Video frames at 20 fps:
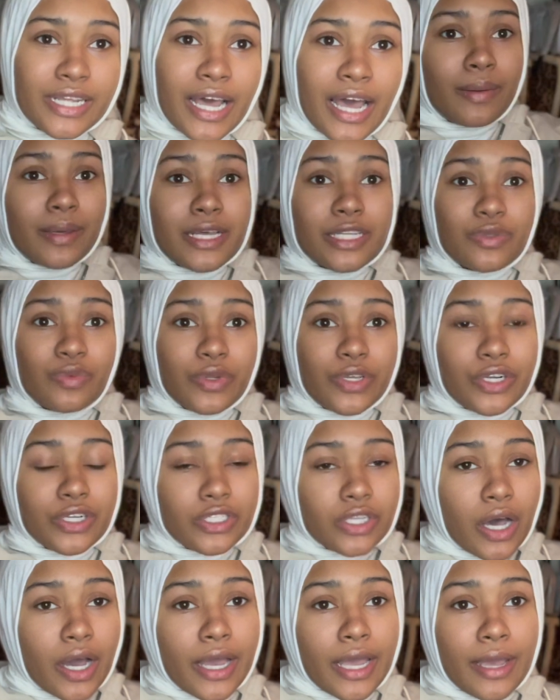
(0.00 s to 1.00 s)
Because when you're
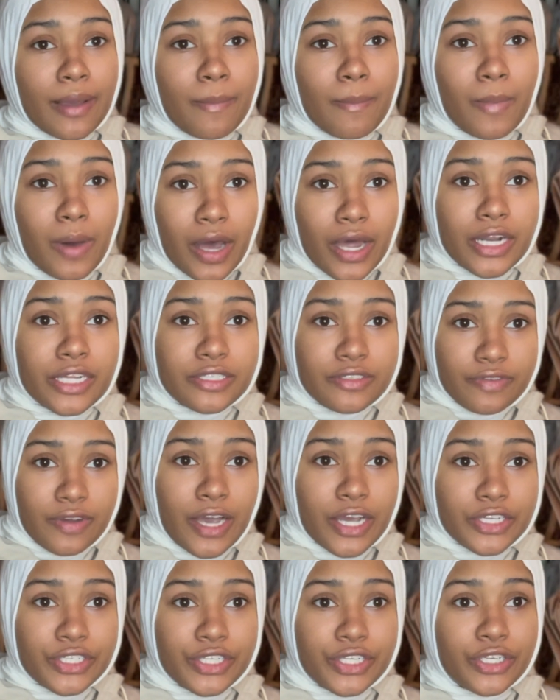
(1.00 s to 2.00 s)
talking modest
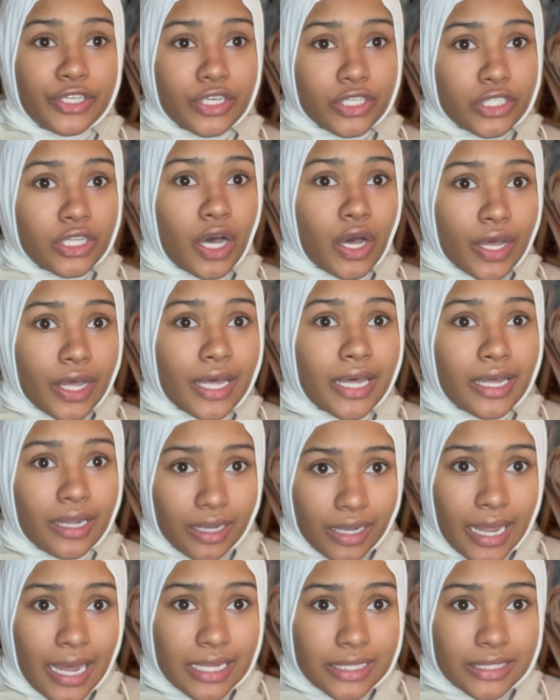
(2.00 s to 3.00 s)
fashion, you're talking
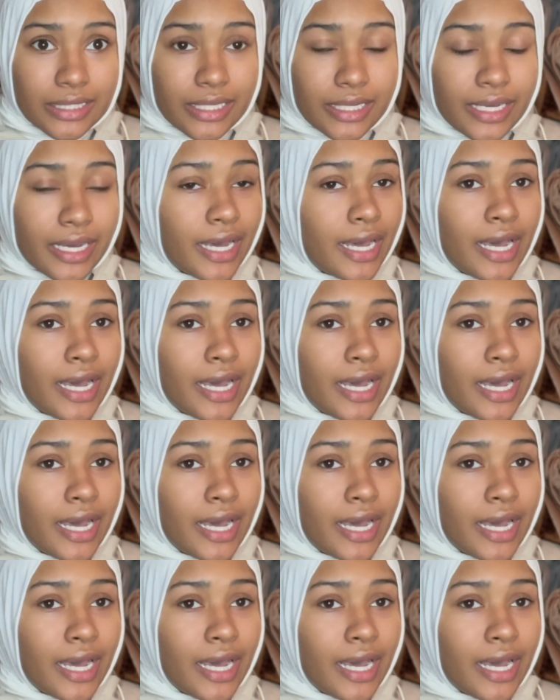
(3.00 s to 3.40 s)
classy.